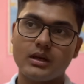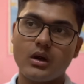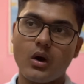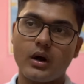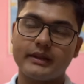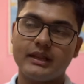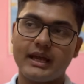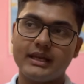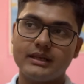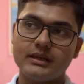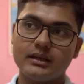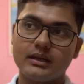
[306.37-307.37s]

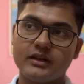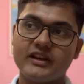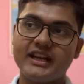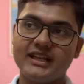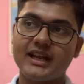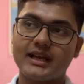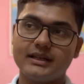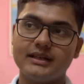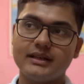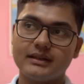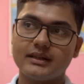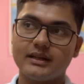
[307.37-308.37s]
online ready
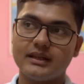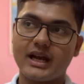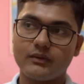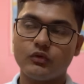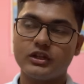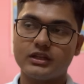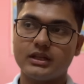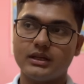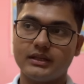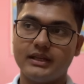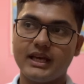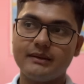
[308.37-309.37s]
reckoners that was
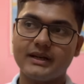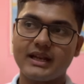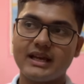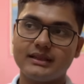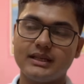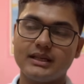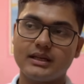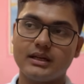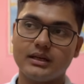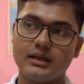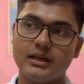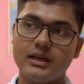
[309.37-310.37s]
there, but I think
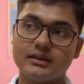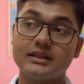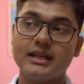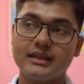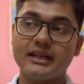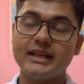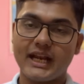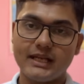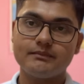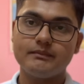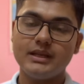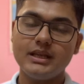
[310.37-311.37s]
the thing that
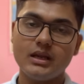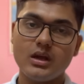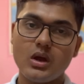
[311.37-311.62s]
helped me